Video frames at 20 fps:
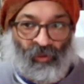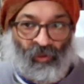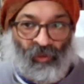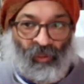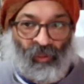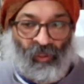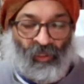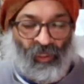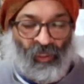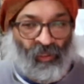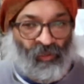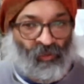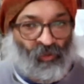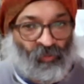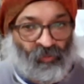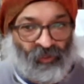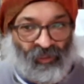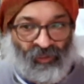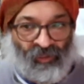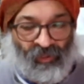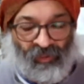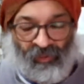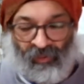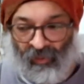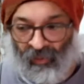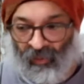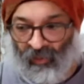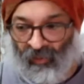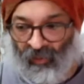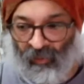Yeah, too much
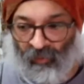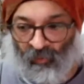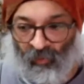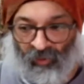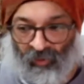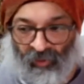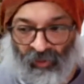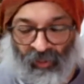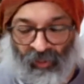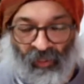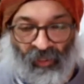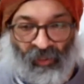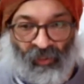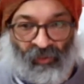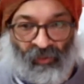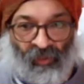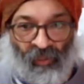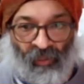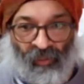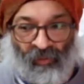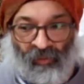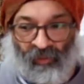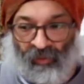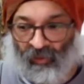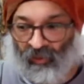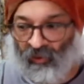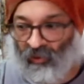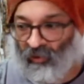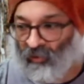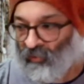tension I think would create other
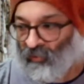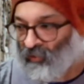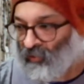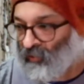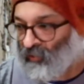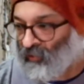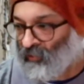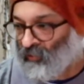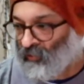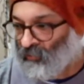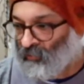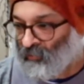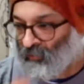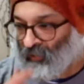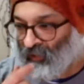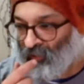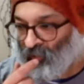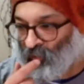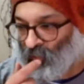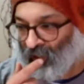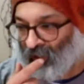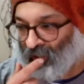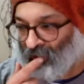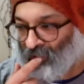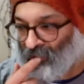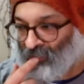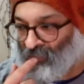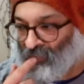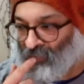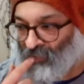issues.
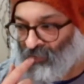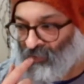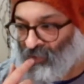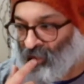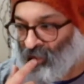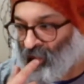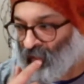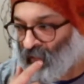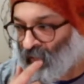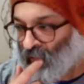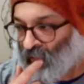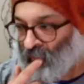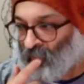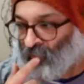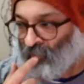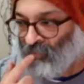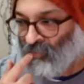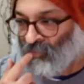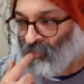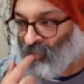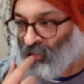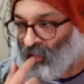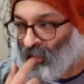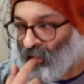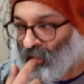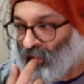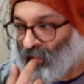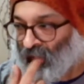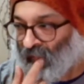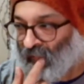Beeswax.
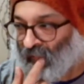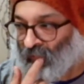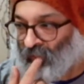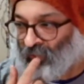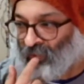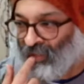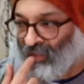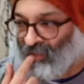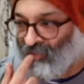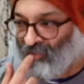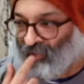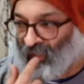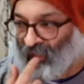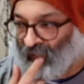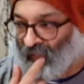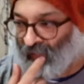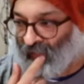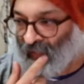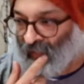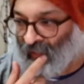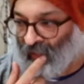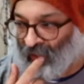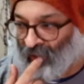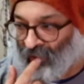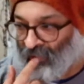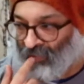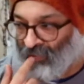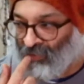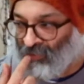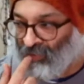Okay, I don't have any
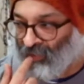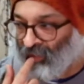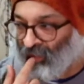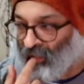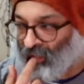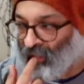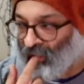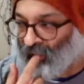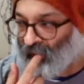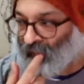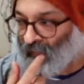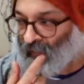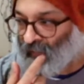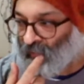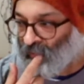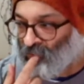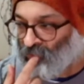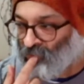handy right now,